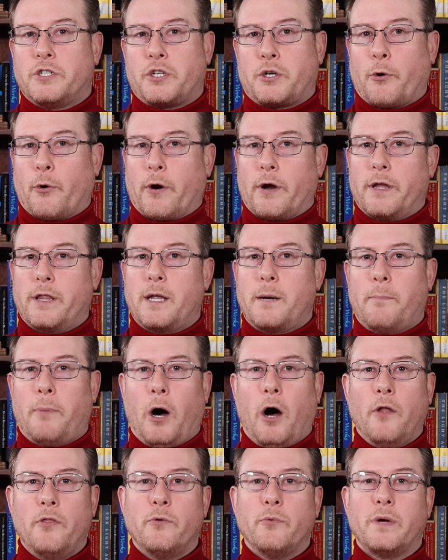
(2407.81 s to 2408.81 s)
story that
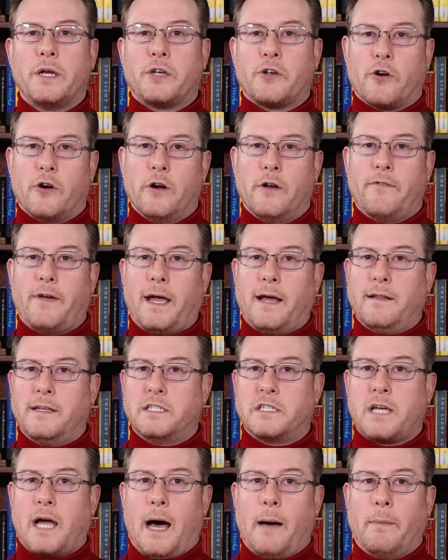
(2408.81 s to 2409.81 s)
upon the return of
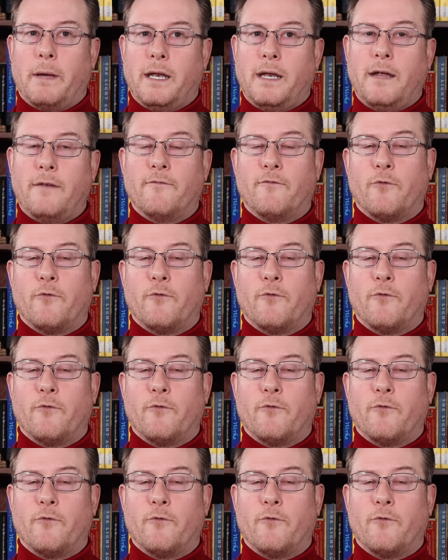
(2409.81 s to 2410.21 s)
Halley's Comet in